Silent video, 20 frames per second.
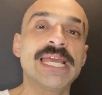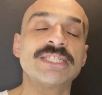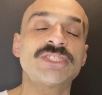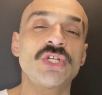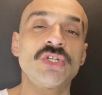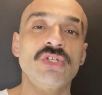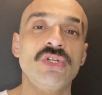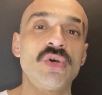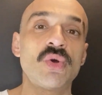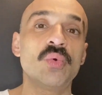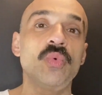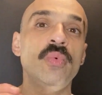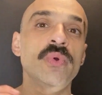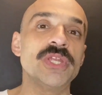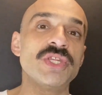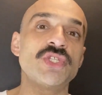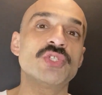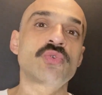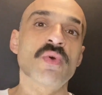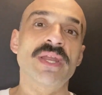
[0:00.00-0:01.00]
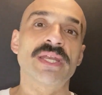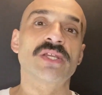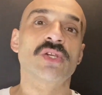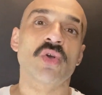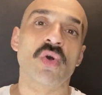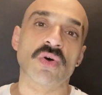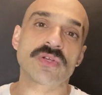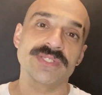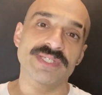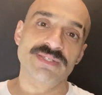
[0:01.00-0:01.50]
I don't know which one
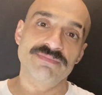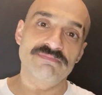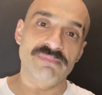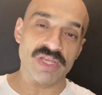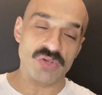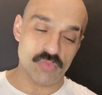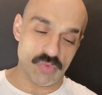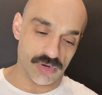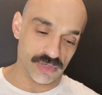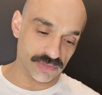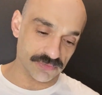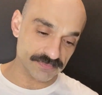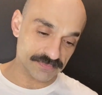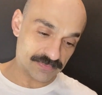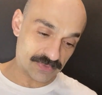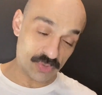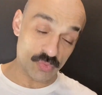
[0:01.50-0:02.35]
causes me what.